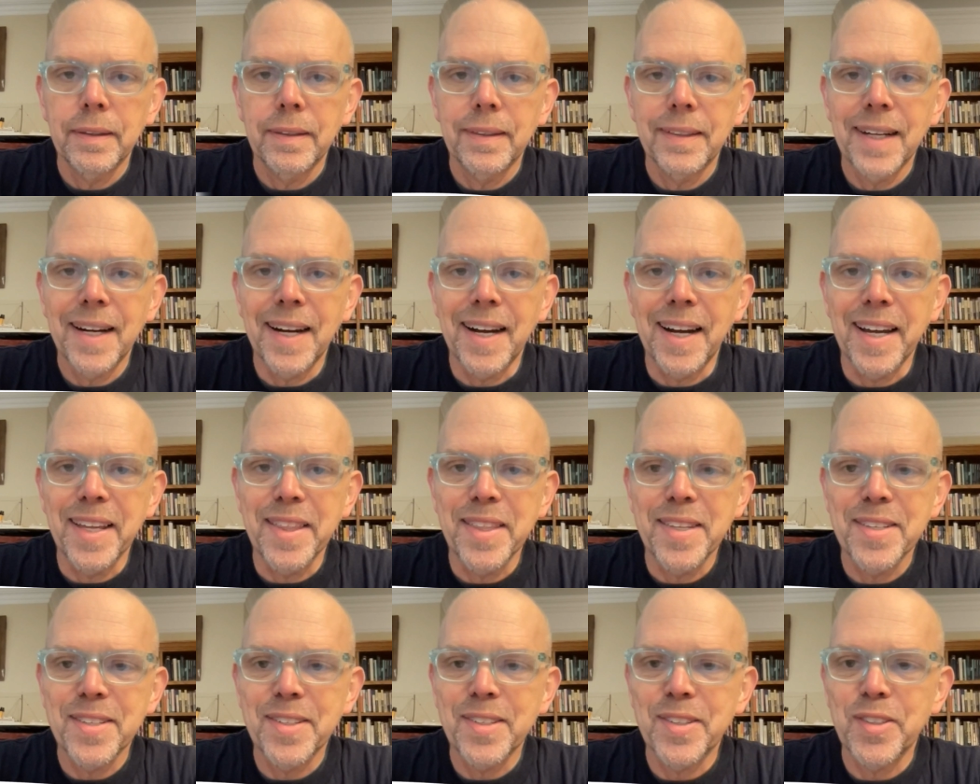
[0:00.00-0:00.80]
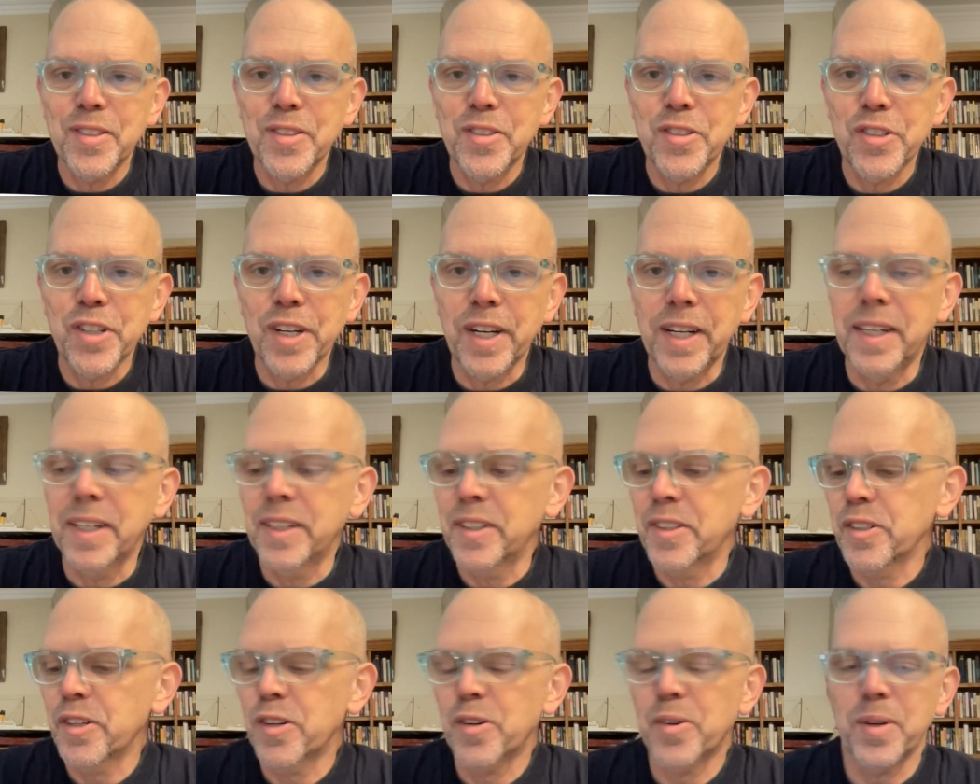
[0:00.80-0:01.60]
Hi, this is
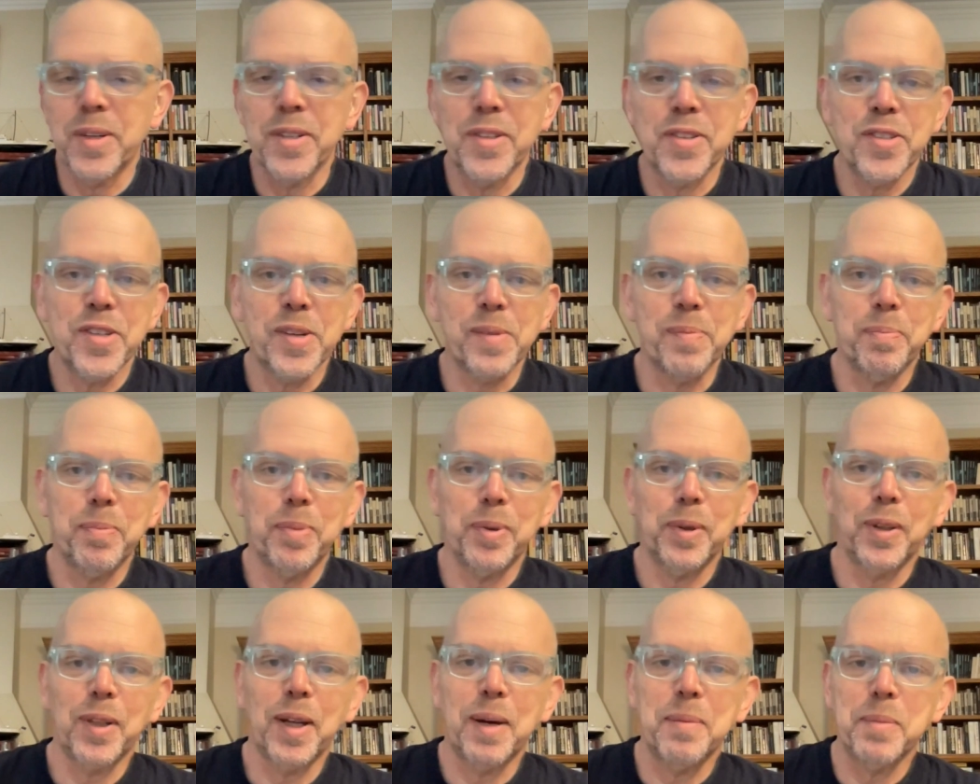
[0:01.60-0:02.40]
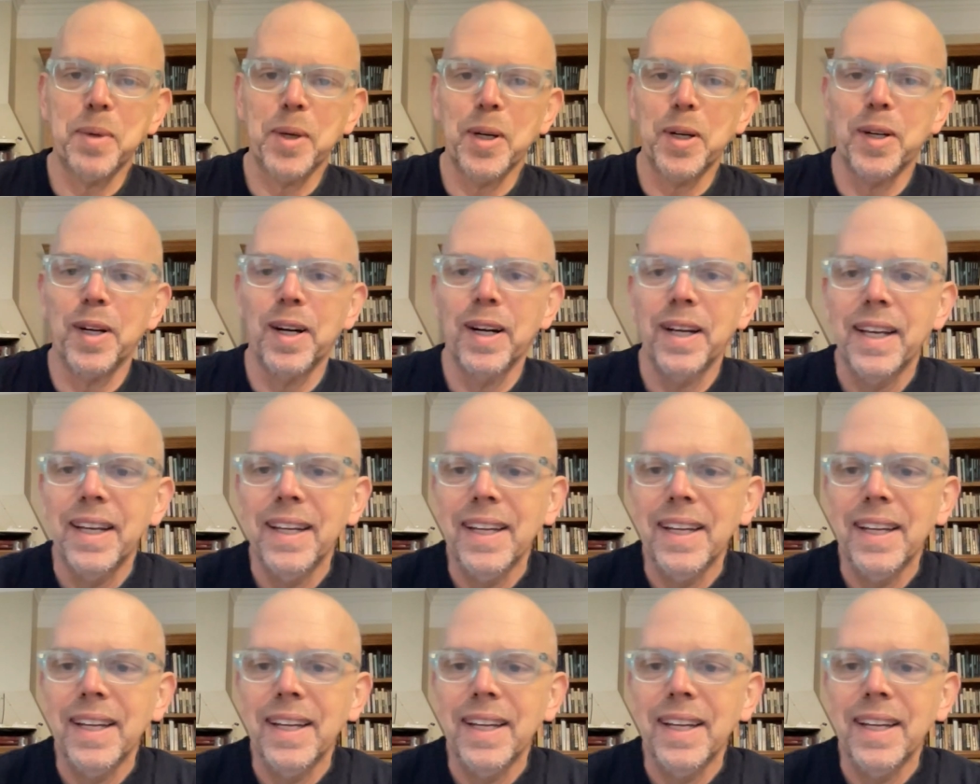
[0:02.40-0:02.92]
John Christian Plummer.